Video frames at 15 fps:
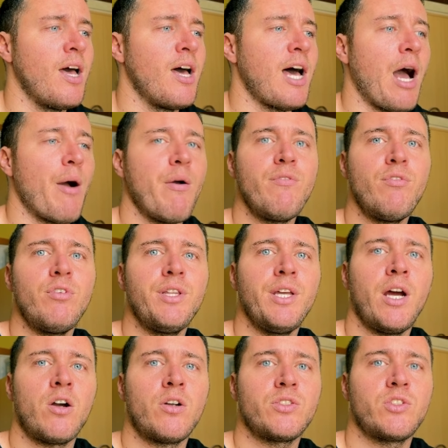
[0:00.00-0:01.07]
However,
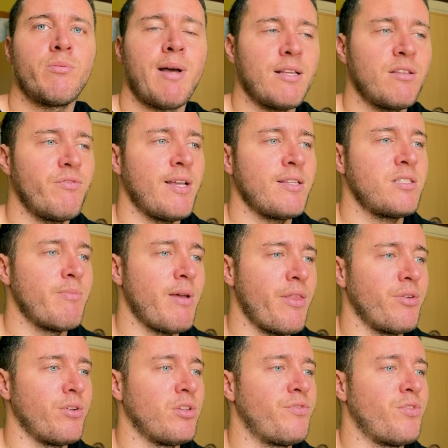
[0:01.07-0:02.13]
there are some advanced
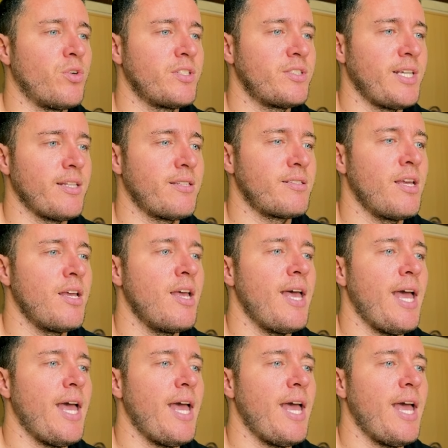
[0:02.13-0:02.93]
methods for sets.